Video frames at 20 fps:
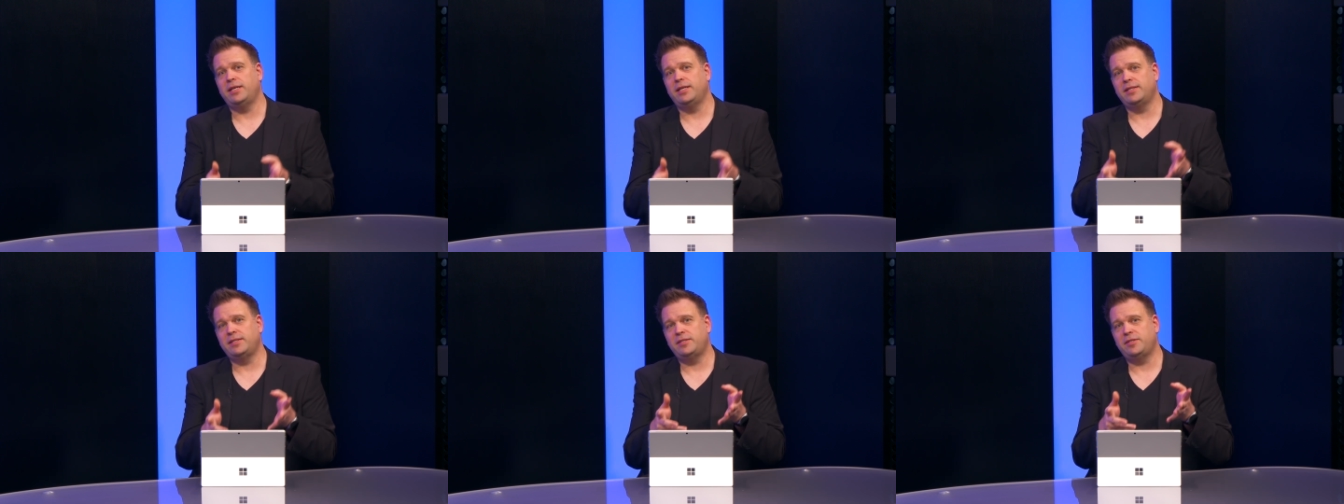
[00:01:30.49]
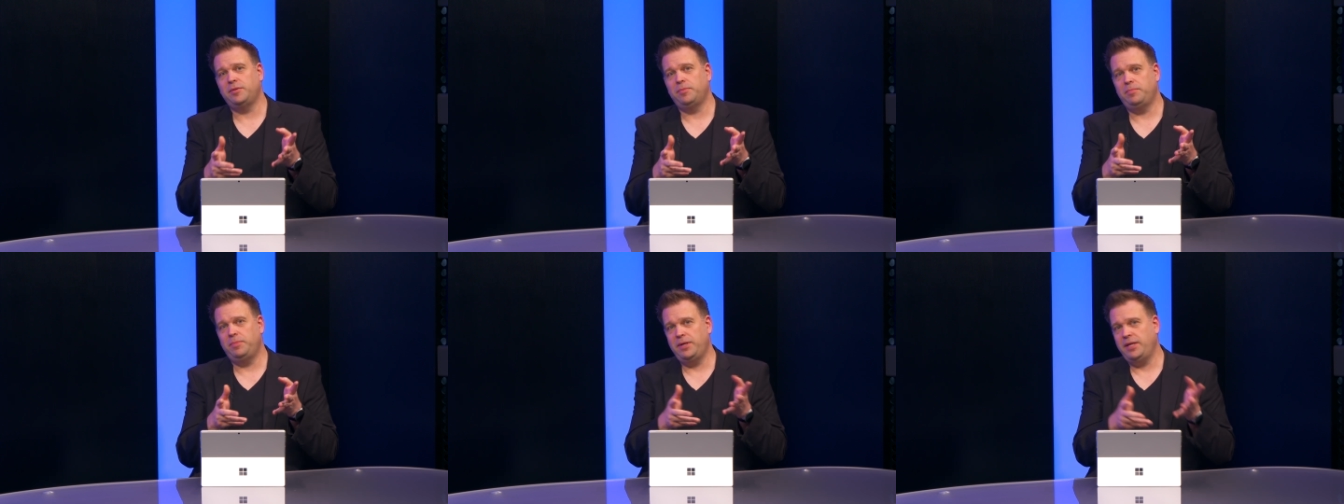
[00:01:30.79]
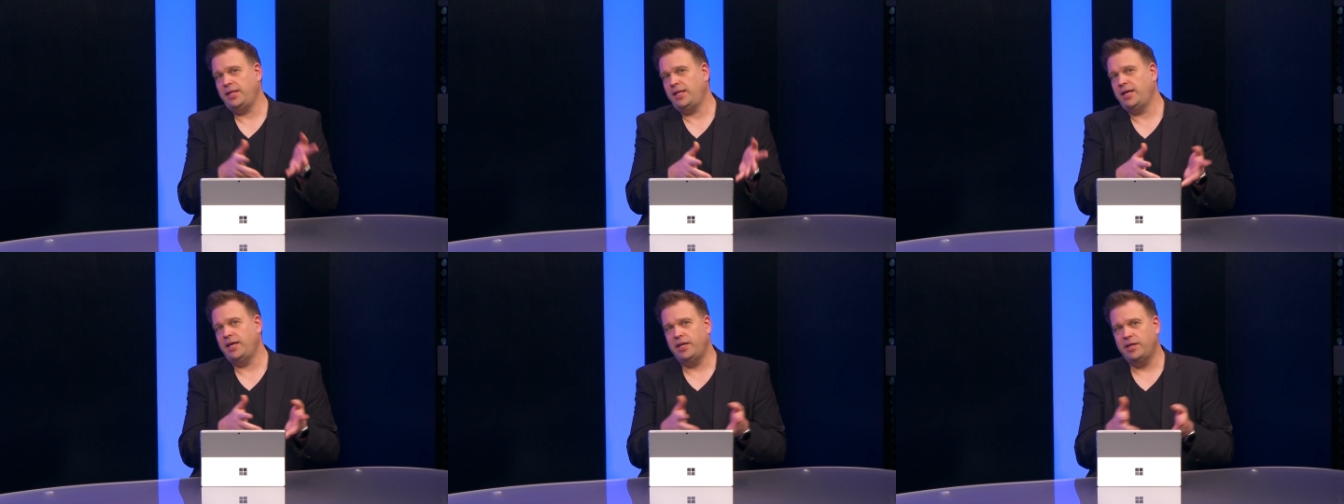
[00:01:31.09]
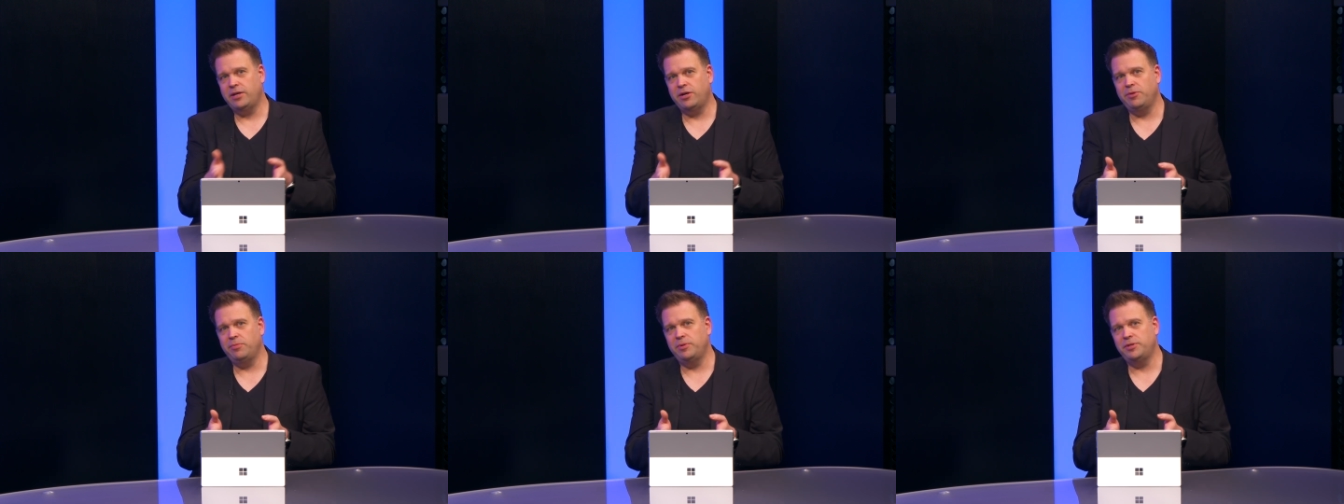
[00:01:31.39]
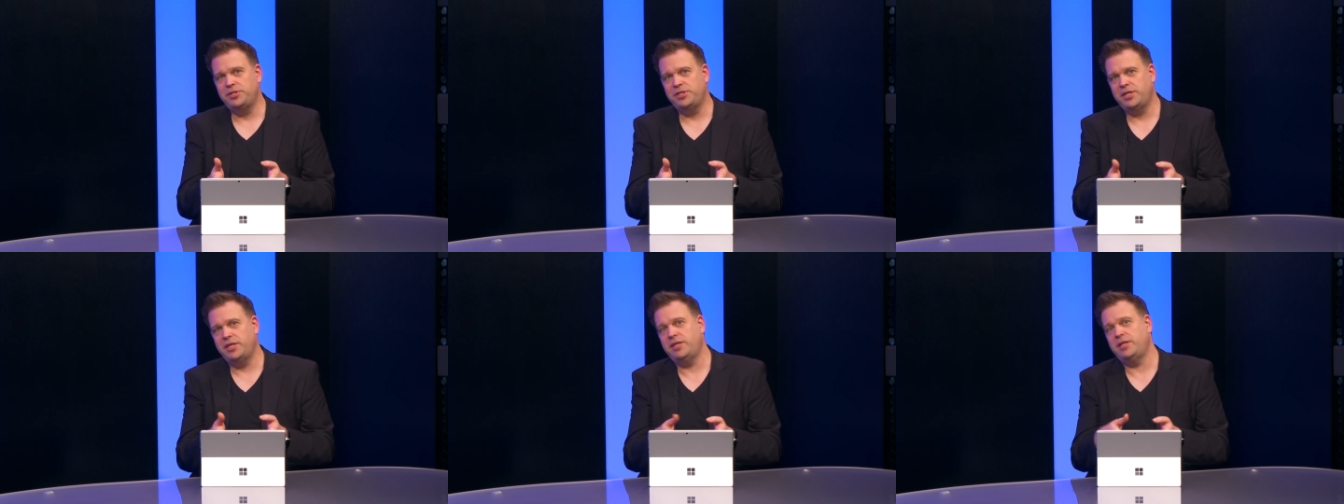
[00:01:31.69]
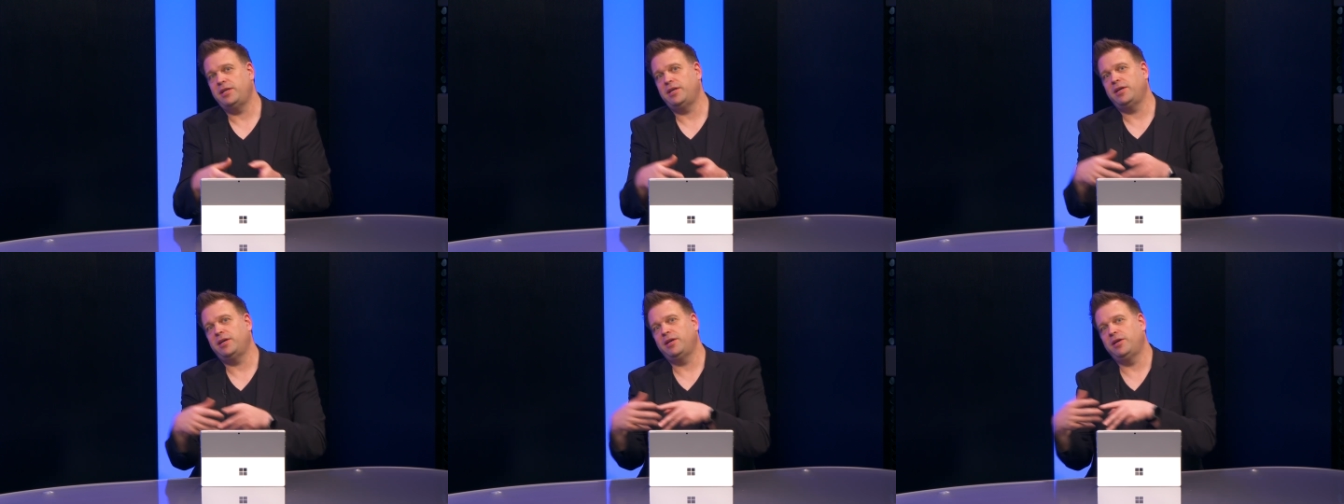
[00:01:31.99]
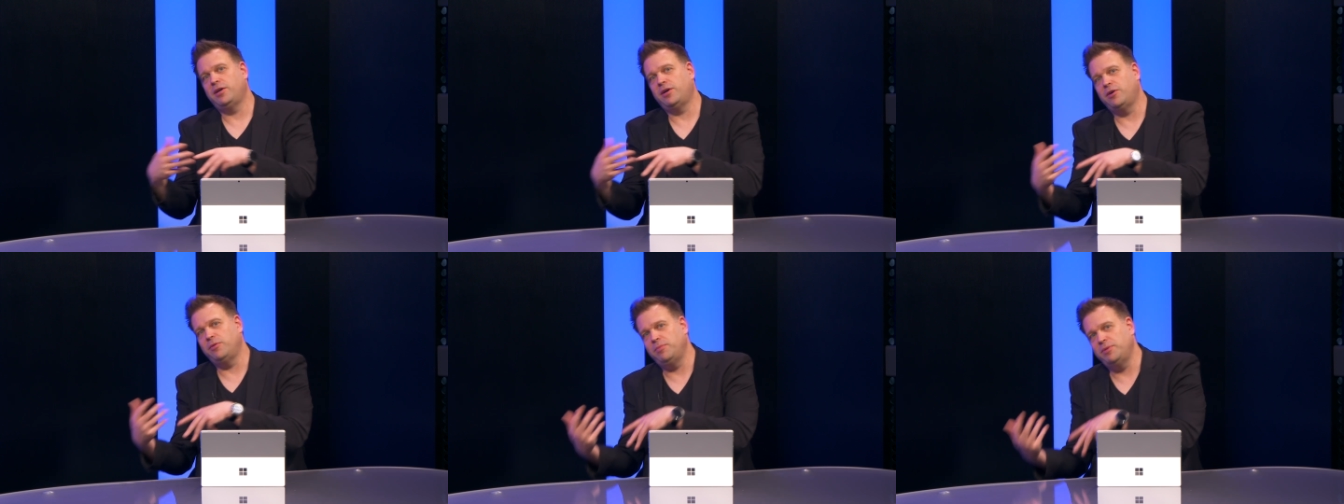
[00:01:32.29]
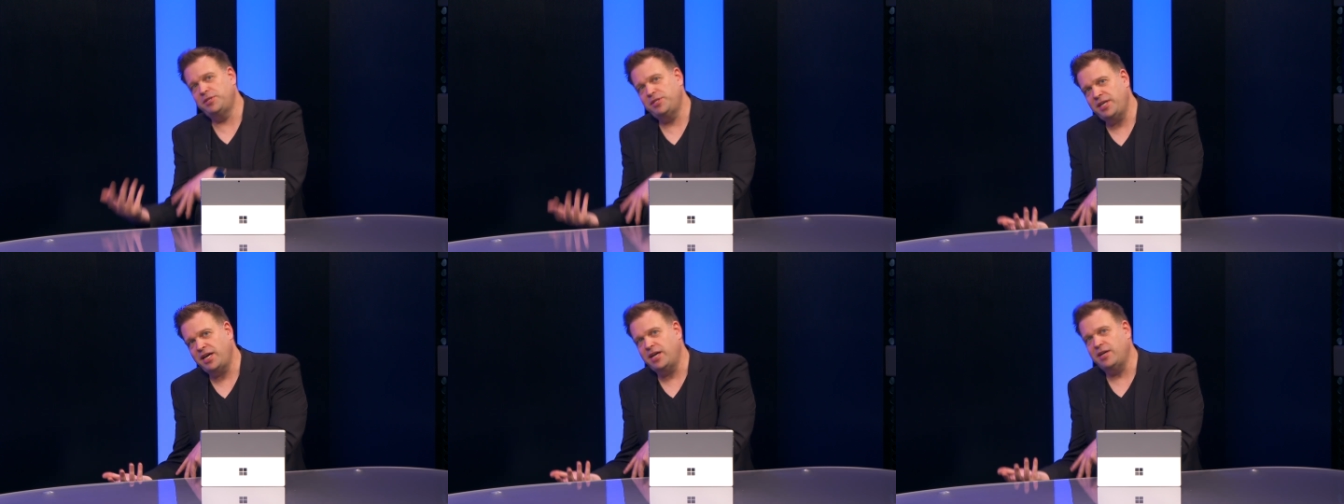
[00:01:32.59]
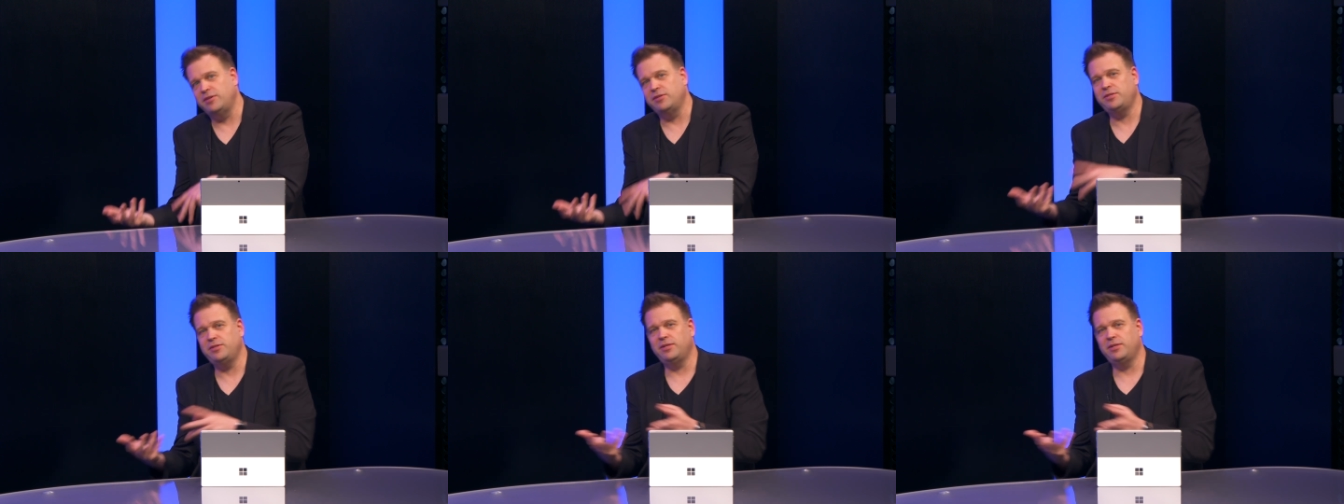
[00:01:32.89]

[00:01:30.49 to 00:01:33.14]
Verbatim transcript: it's a bit like garbage in, garbage out.